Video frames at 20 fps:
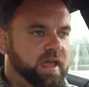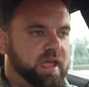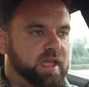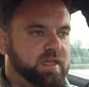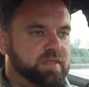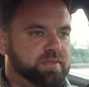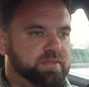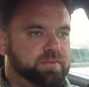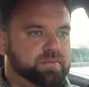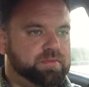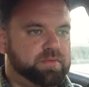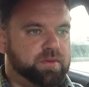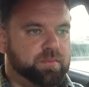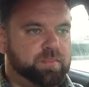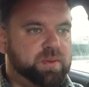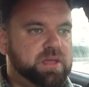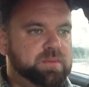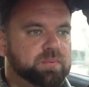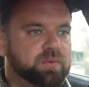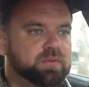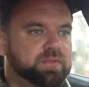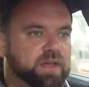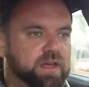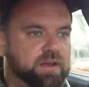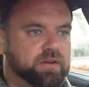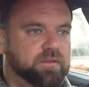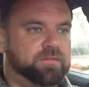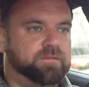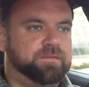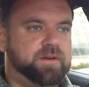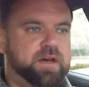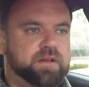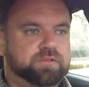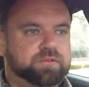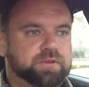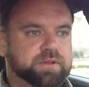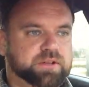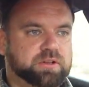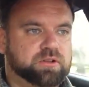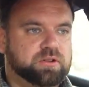And the people that are
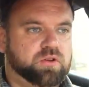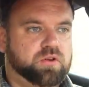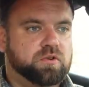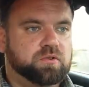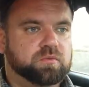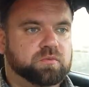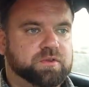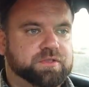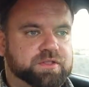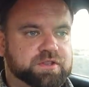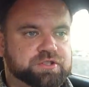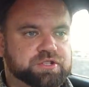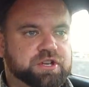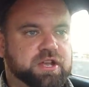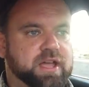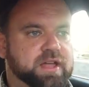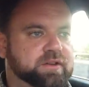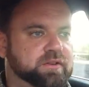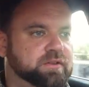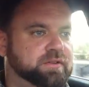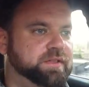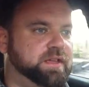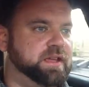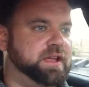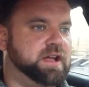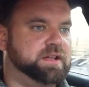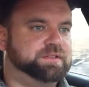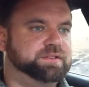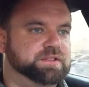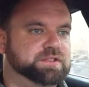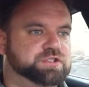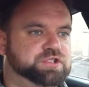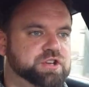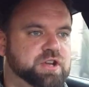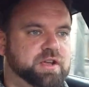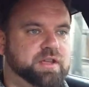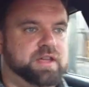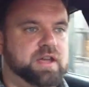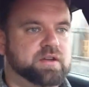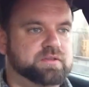following along with the channel, they got to
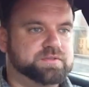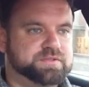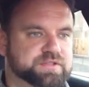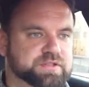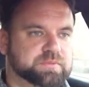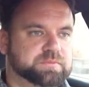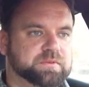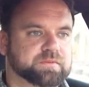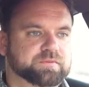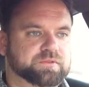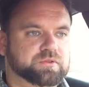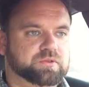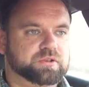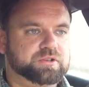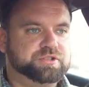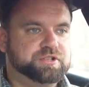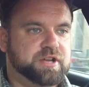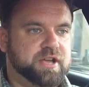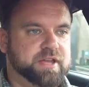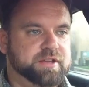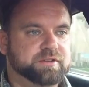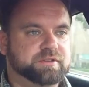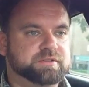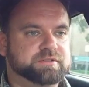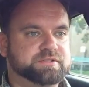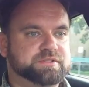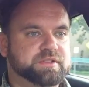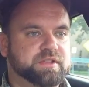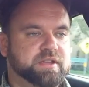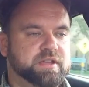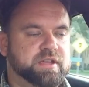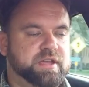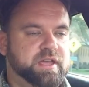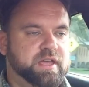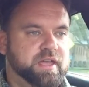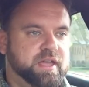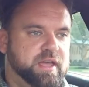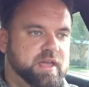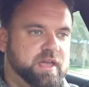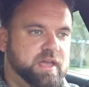check out some of your channels
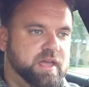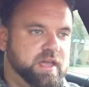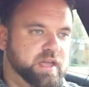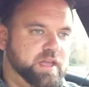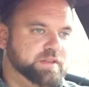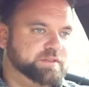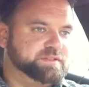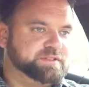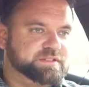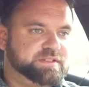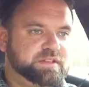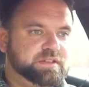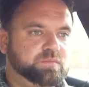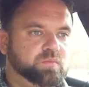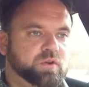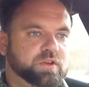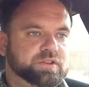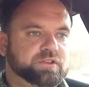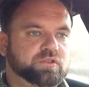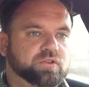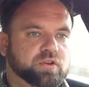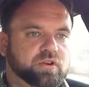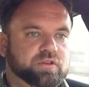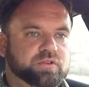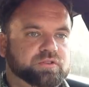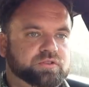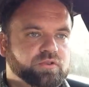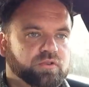and see what you're